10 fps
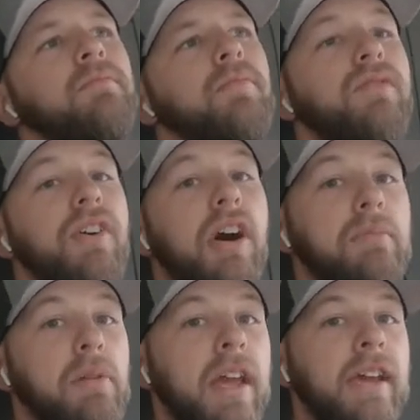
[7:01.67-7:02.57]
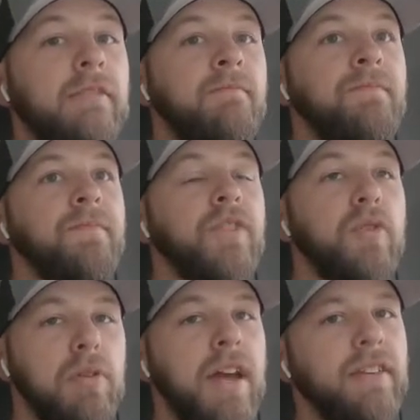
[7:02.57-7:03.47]
you fail to plan,
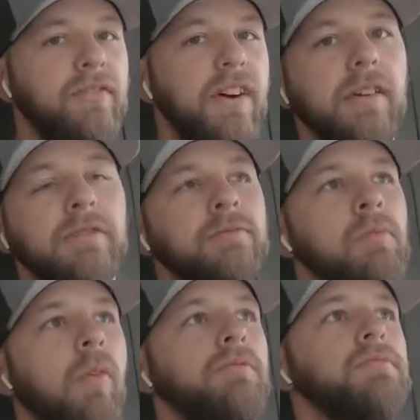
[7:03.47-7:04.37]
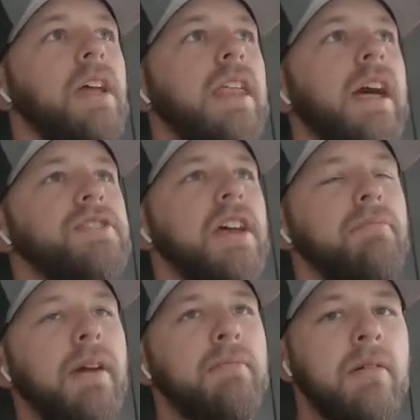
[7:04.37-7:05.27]
you plan to fail. And I try
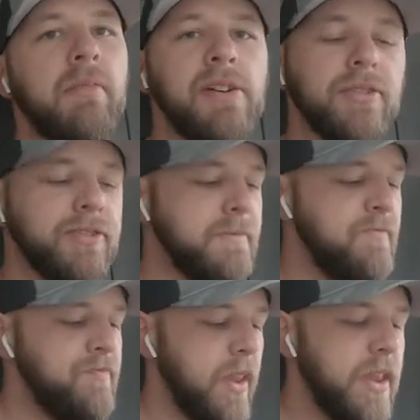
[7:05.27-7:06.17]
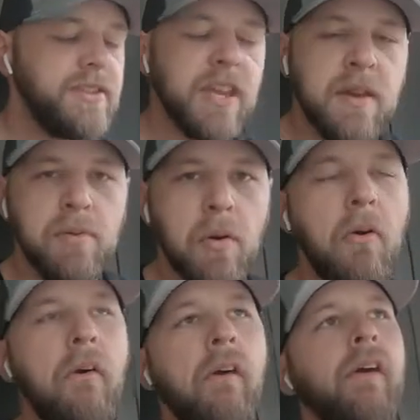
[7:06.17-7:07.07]
to make my meals
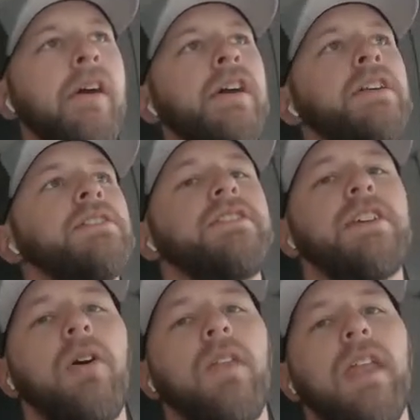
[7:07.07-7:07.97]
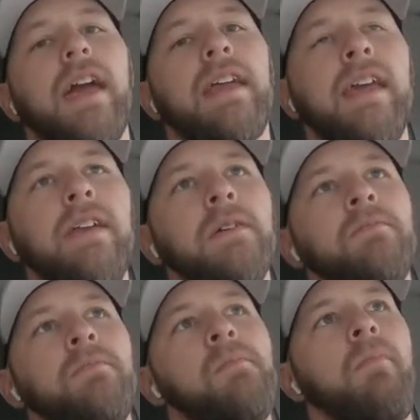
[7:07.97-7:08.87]
simple so that I can eat
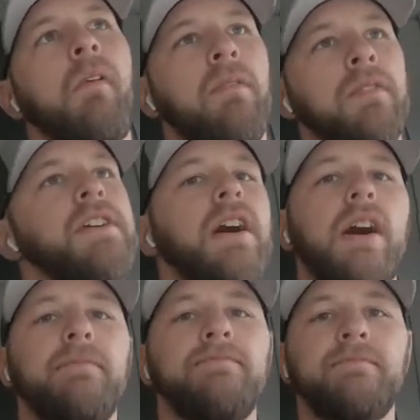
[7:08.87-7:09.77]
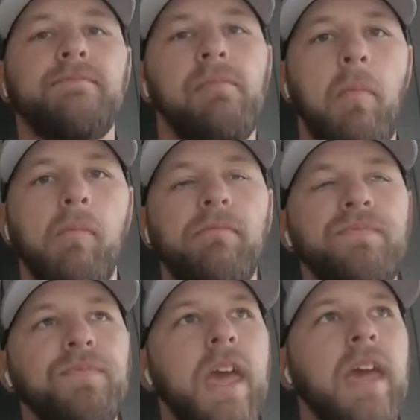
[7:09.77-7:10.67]
them on the job
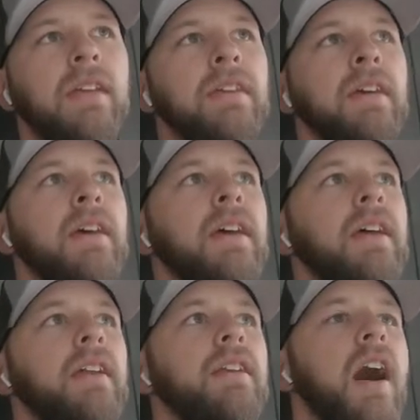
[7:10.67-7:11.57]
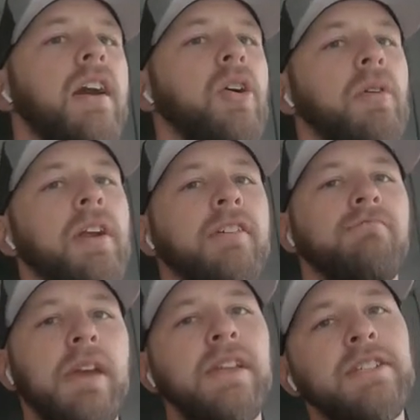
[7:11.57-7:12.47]
and not go in here
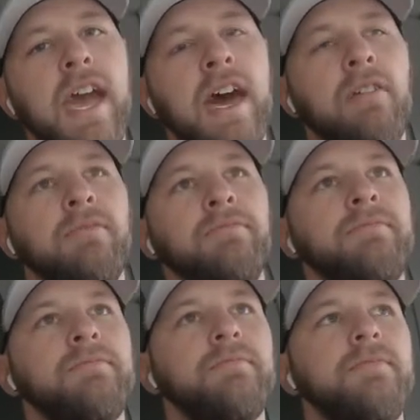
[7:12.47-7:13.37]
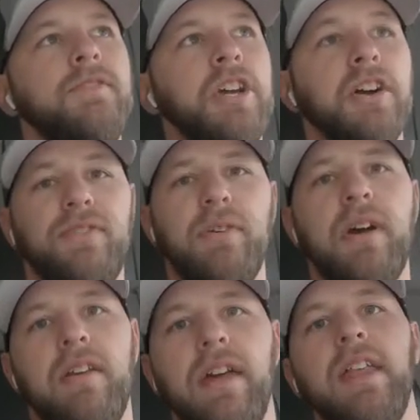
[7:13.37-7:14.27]
and binge out on junk food
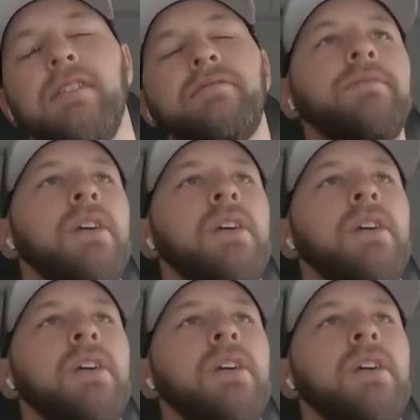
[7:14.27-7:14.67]
all day long.